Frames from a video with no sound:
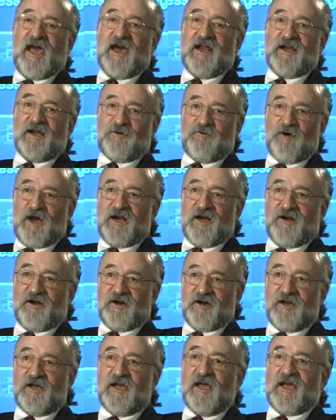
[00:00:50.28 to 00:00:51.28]
and a
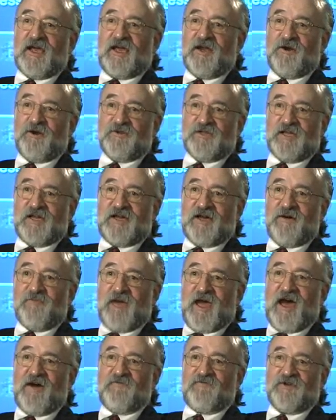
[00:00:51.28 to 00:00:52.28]
creditor can only
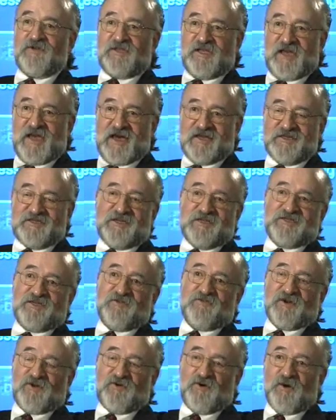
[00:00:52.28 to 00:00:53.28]
come after the assets
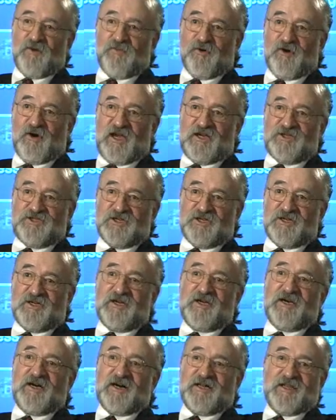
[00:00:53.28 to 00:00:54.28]
of the
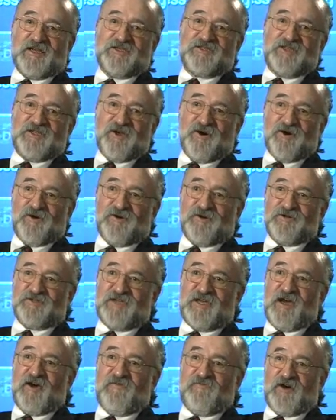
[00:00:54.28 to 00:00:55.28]
corporation unless the
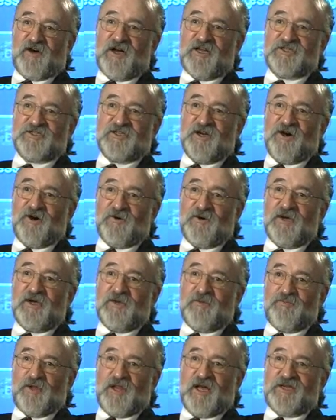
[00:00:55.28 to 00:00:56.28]
owners have also
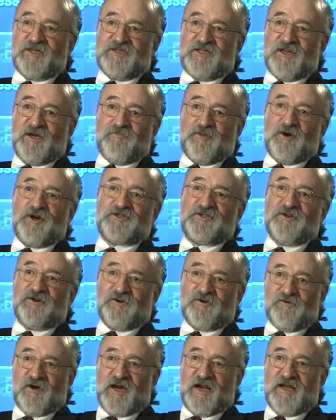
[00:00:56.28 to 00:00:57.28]
pledged their
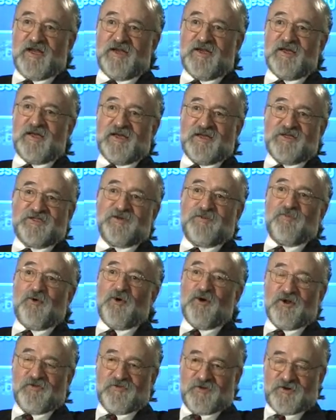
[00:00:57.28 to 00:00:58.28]
personal credit in
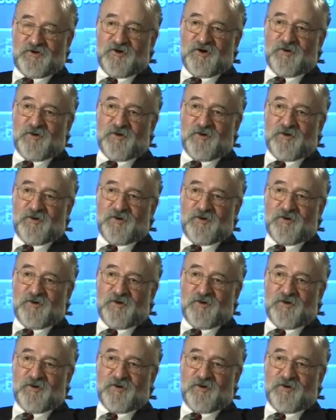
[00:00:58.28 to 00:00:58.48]
support of the